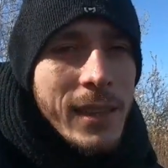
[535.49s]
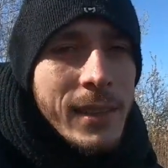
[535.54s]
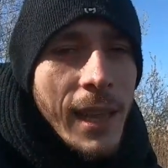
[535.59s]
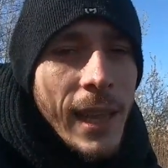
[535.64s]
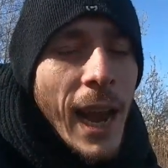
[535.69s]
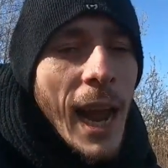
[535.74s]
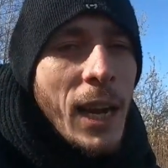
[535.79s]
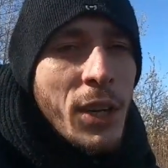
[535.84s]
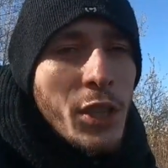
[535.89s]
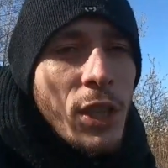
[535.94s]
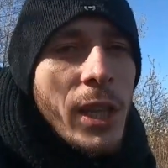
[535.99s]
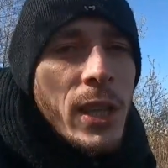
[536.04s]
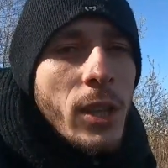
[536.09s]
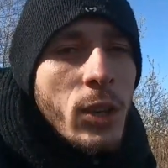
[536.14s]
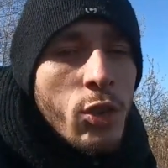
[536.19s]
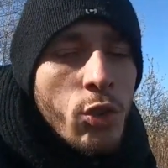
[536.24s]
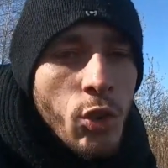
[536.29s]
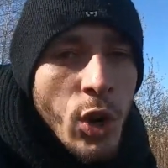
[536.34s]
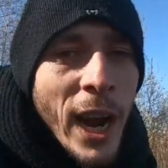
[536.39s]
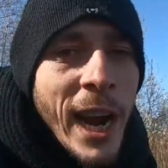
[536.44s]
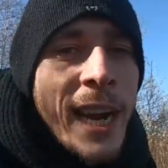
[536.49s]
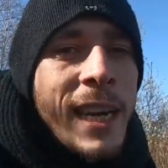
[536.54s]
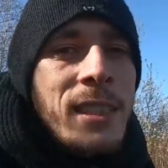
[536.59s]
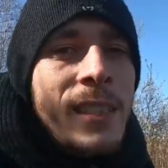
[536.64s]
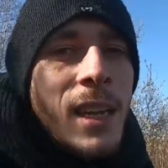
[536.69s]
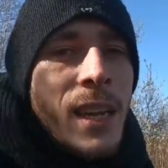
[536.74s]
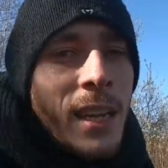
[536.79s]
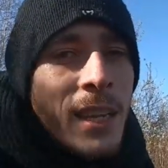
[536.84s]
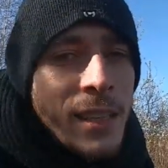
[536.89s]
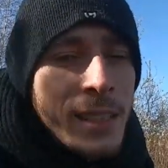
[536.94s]
that actually the
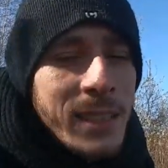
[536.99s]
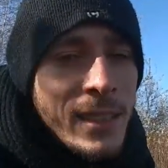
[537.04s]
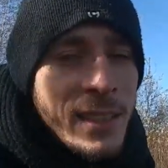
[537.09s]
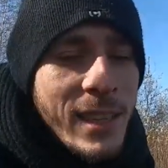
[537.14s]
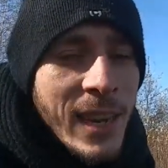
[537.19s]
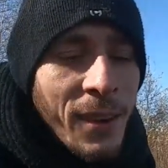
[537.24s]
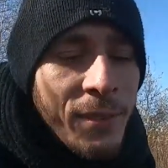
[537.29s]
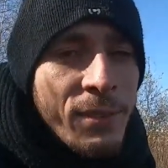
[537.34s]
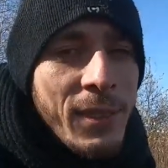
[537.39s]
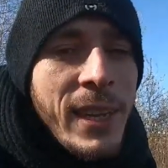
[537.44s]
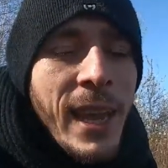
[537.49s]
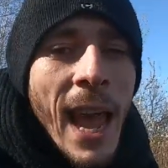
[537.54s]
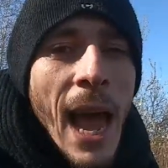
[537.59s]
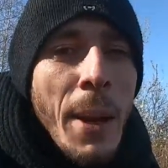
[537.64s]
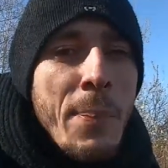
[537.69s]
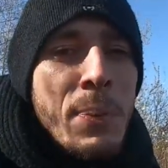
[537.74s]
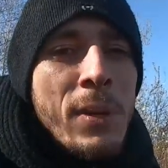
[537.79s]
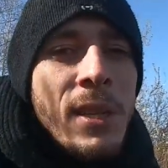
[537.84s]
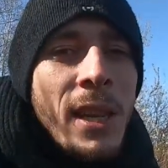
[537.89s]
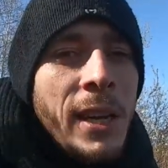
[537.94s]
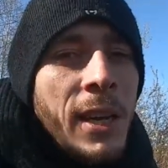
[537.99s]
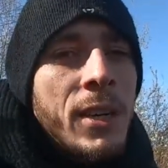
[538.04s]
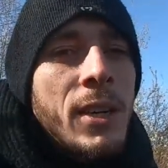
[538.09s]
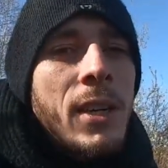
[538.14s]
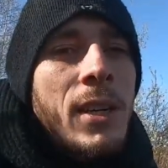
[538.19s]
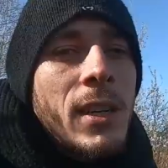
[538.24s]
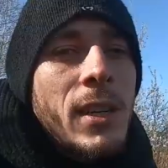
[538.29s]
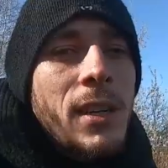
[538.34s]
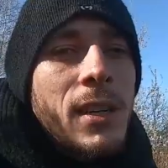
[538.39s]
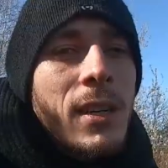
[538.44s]
grind definitely happened
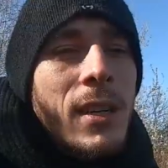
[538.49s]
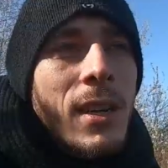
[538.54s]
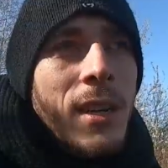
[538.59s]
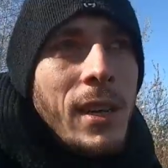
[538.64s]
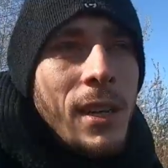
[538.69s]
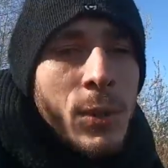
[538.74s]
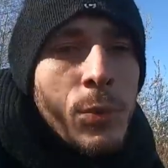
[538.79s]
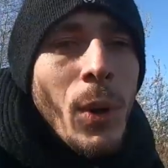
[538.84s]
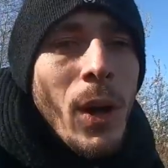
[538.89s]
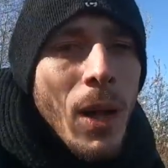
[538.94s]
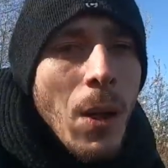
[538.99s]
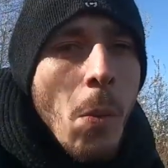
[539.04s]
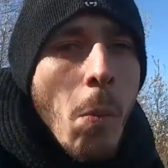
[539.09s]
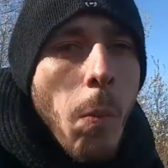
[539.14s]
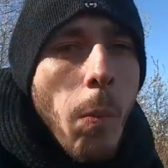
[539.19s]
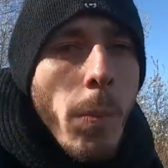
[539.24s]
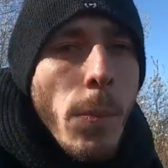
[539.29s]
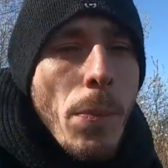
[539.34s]
there as well